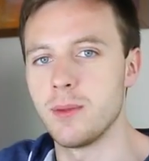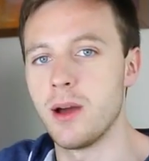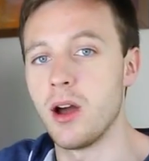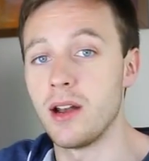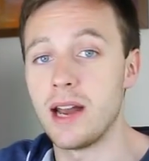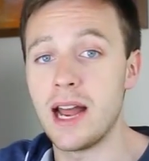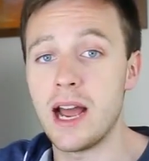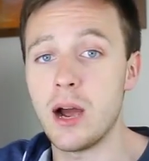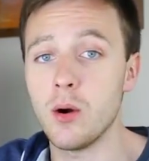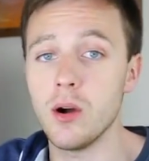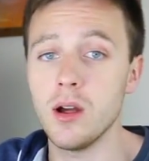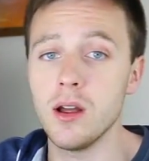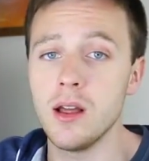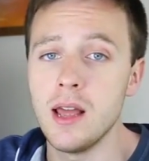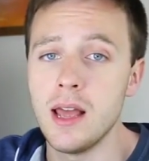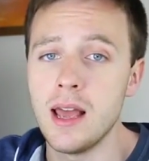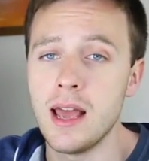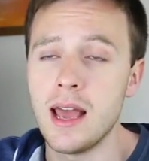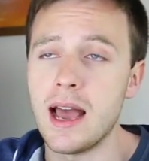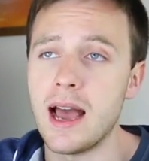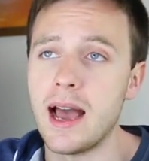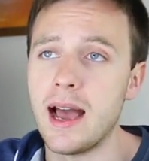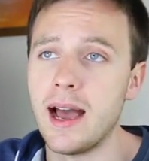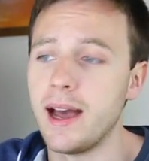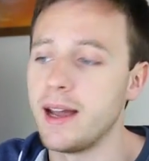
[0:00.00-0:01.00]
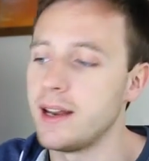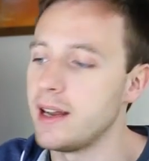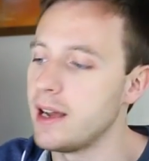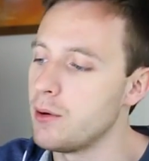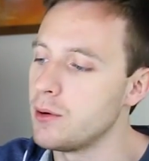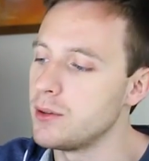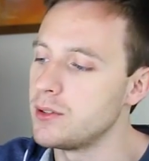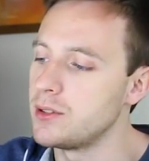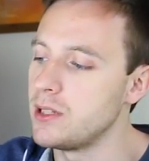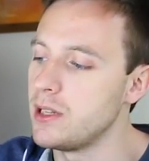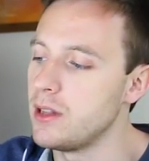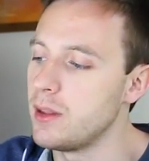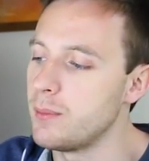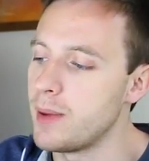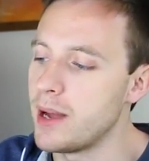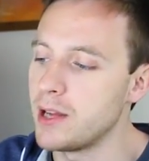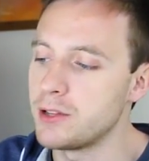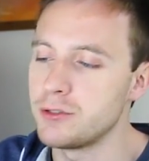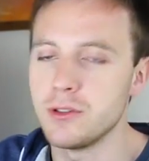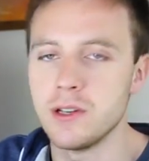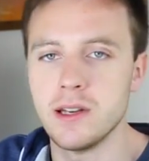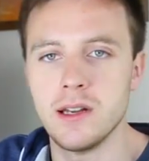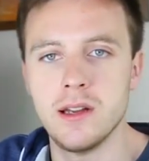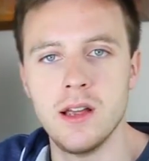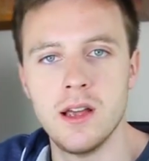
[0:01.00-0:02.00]
about an hour, and I would see the
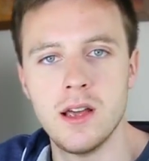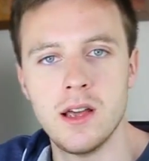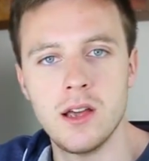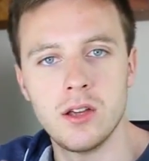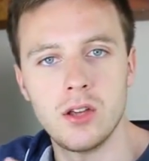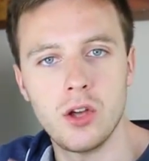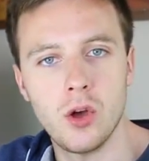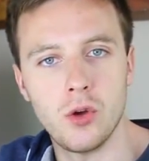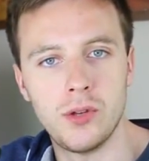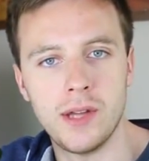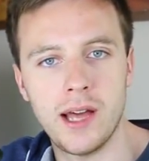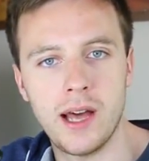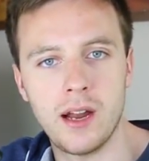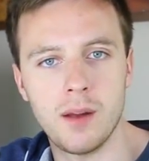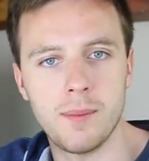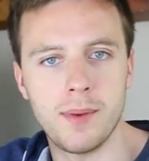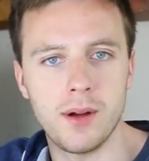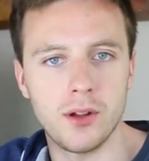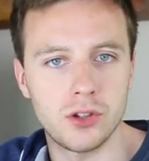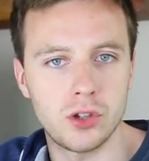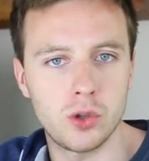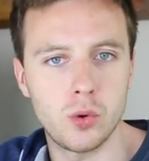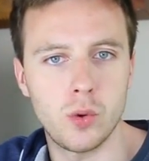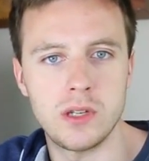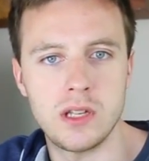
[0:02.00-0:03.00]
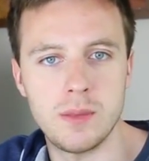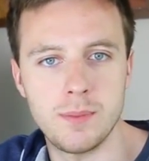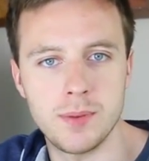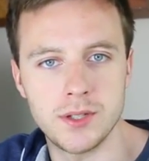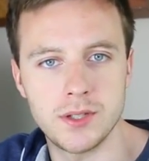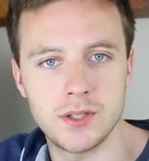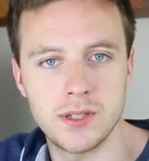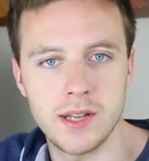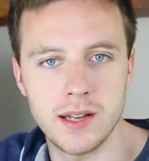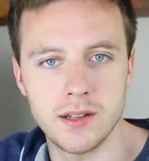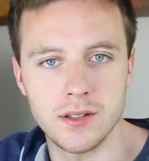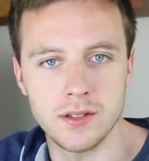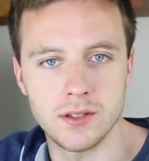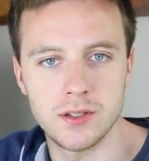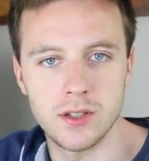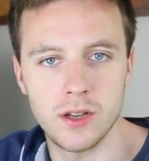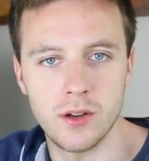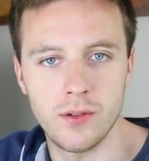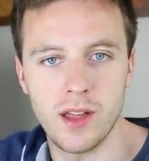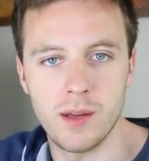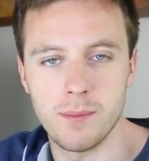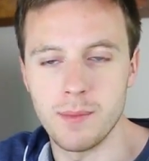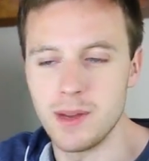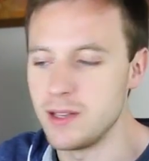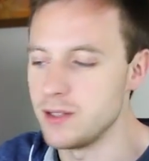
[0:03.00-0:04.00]
battery go down about 20%,
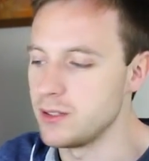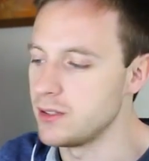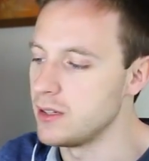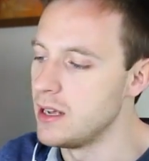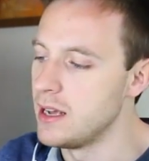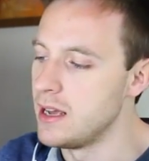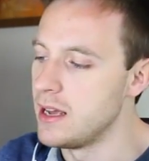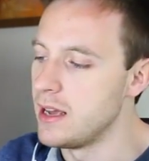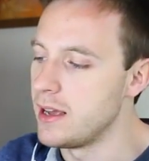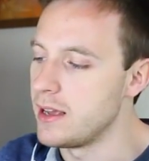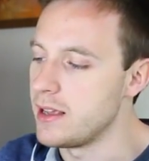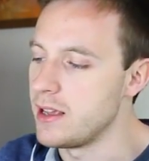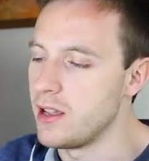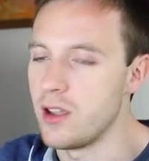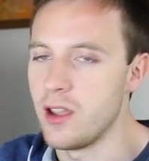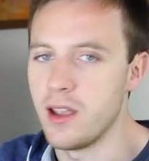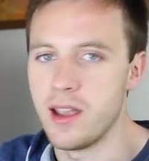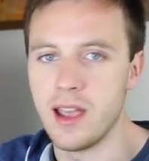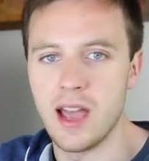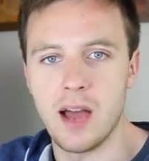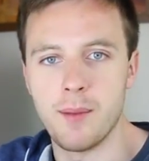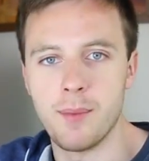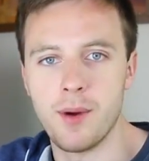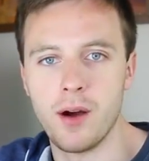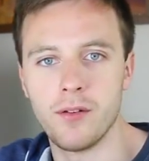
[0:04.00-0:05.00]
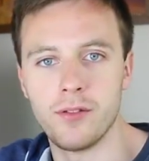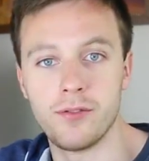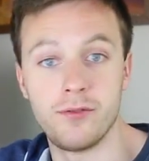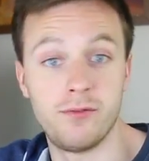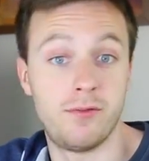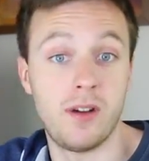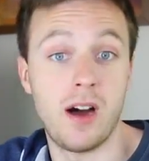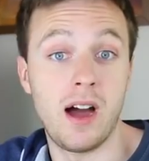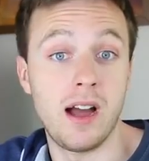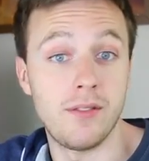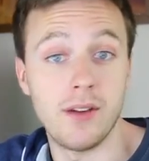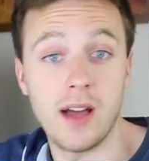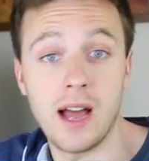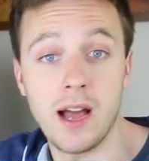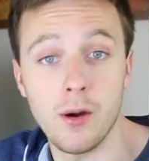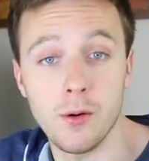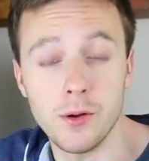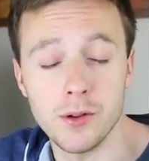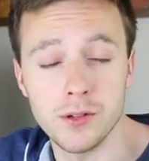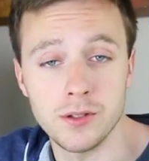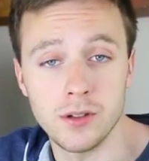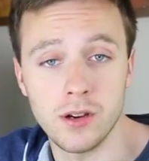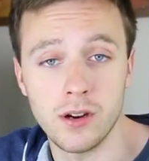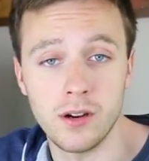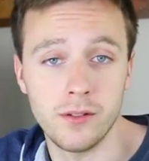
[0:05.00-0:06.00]
so that means you could get about 5
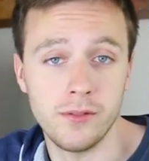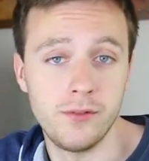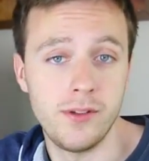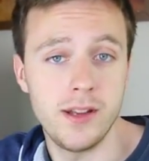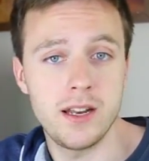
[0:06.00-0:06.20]
hours of